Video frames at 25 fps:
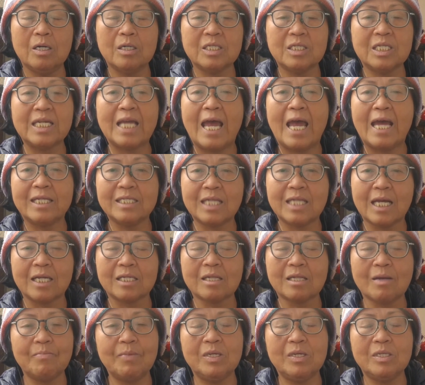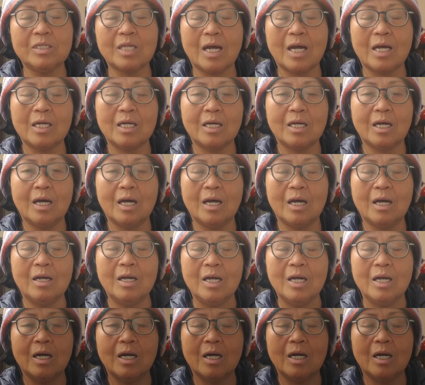the ending. That means
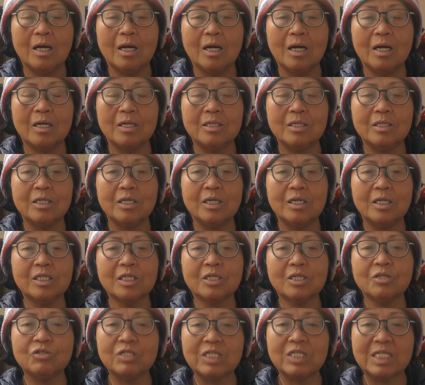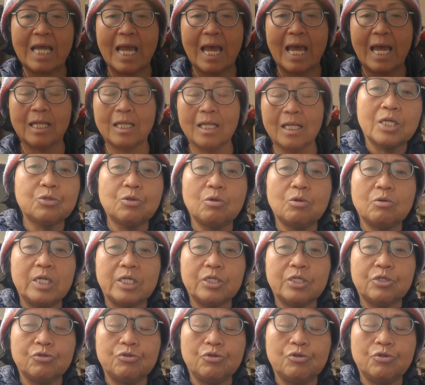is to the end. There's no
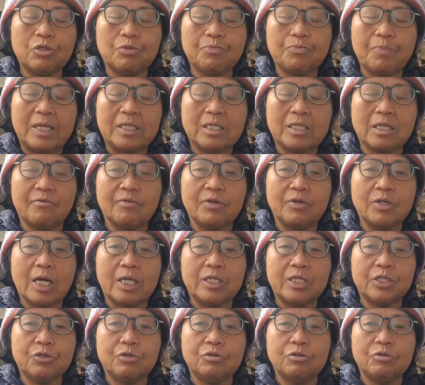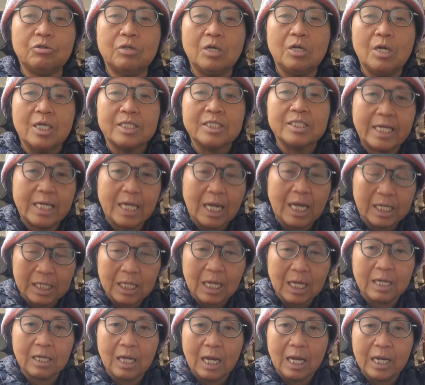need to use passive. You can still take
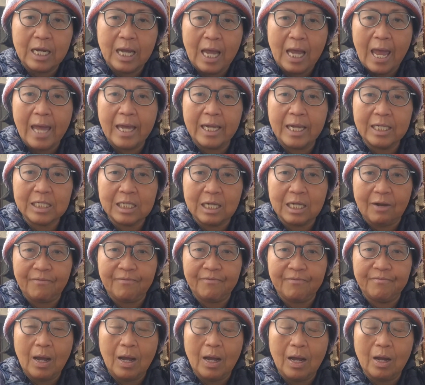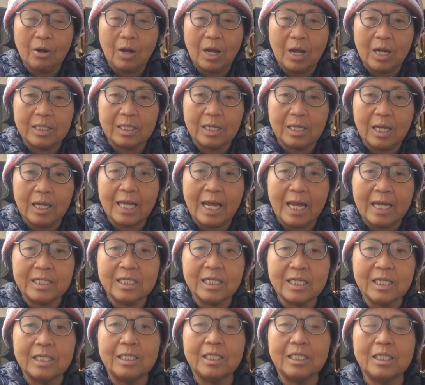as a adjective
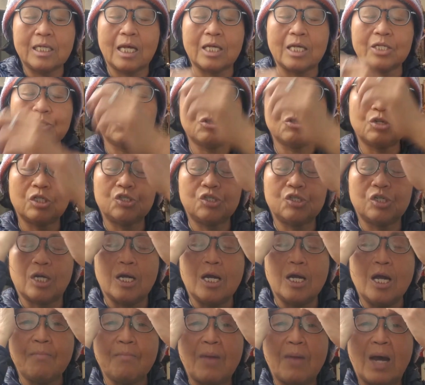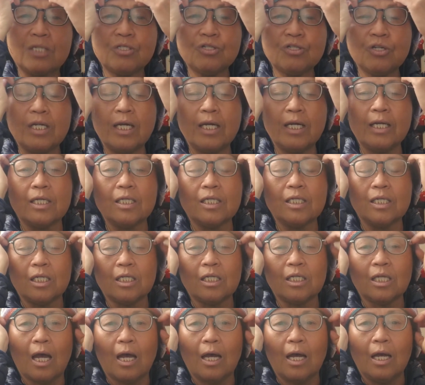sentence structure. But actually, it
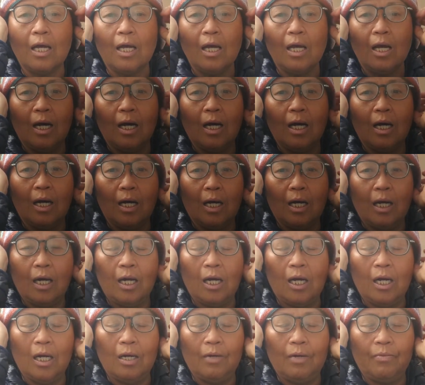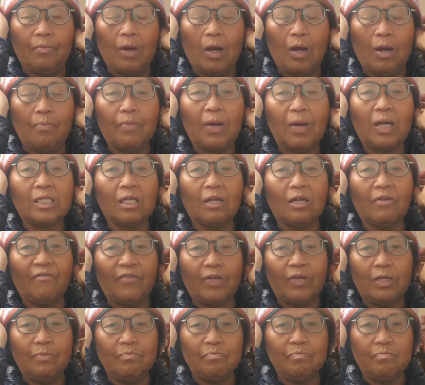is a passive
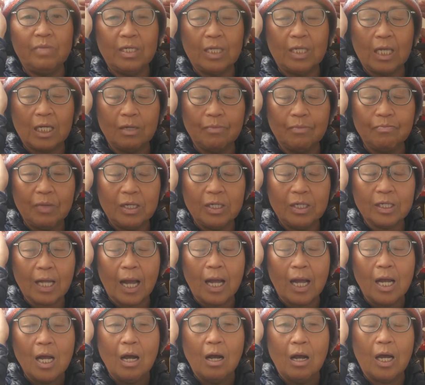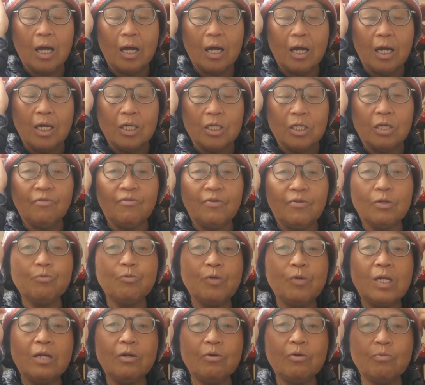meaning. It means if you
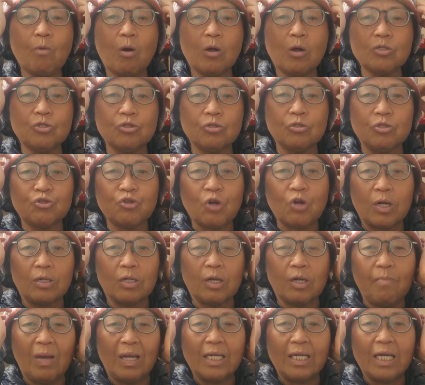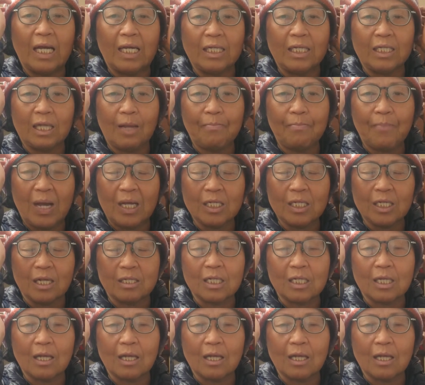really want to make it as a passive,